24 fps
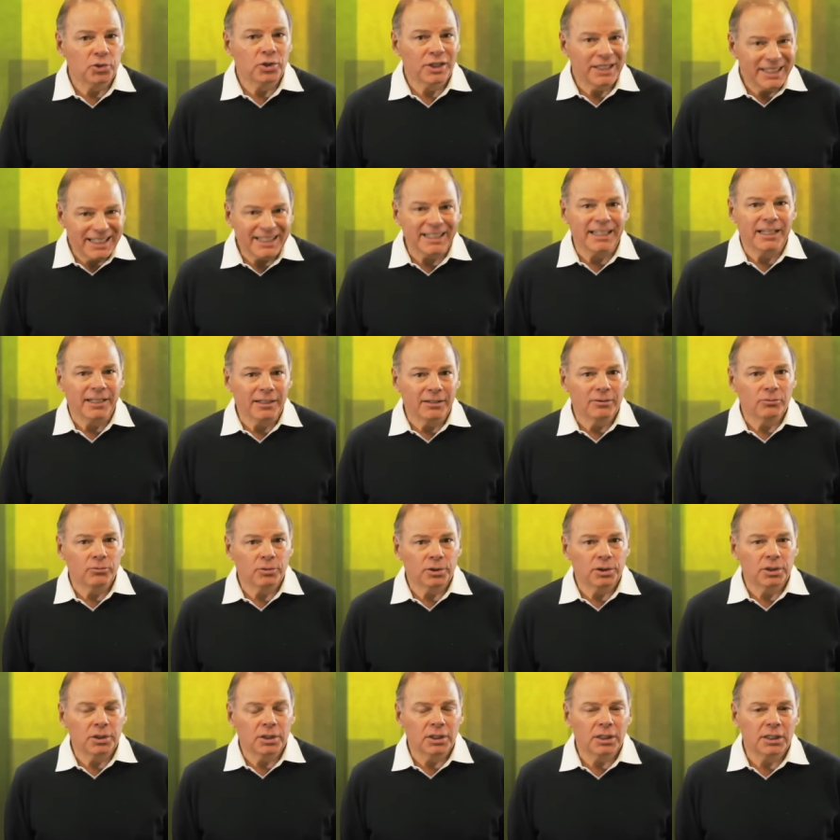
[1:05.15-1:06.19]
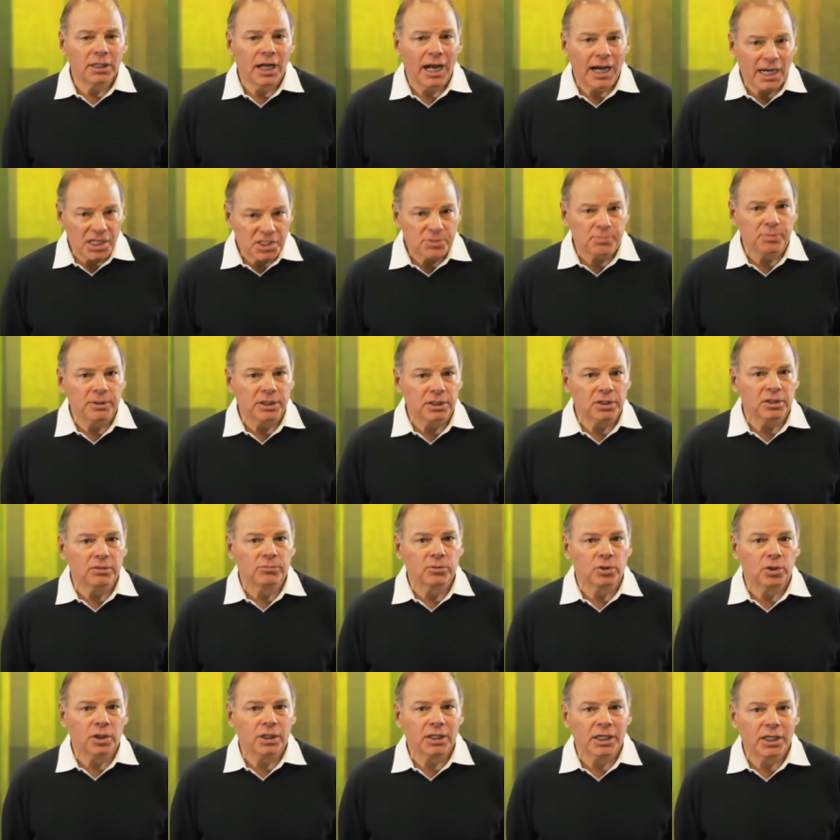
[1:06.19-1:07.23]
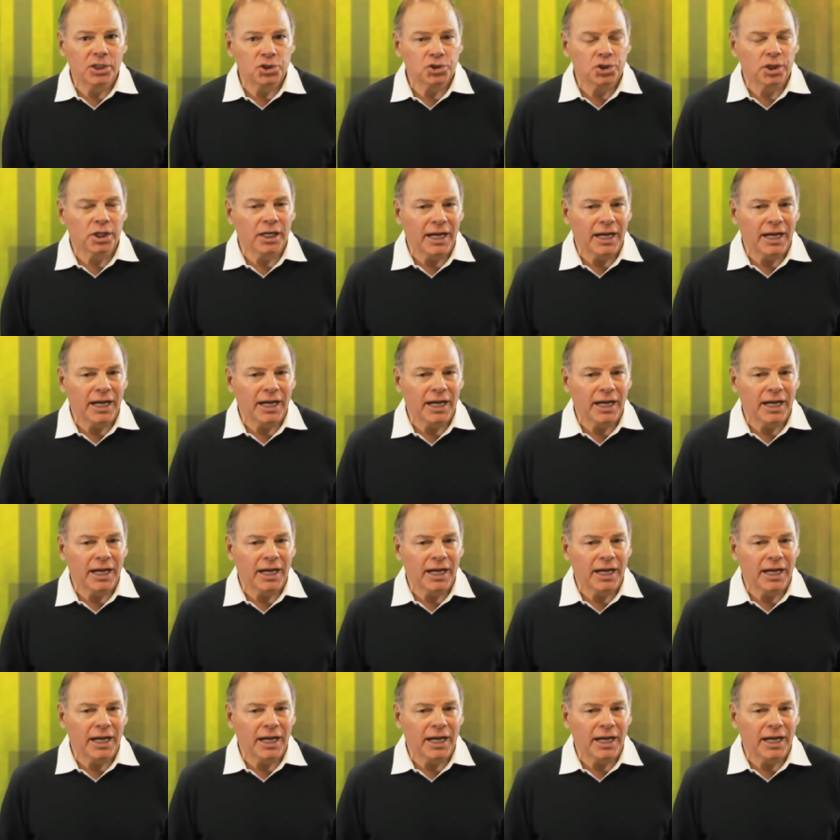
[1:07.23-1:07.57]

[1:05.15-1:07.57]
need it, when you need high-speed communication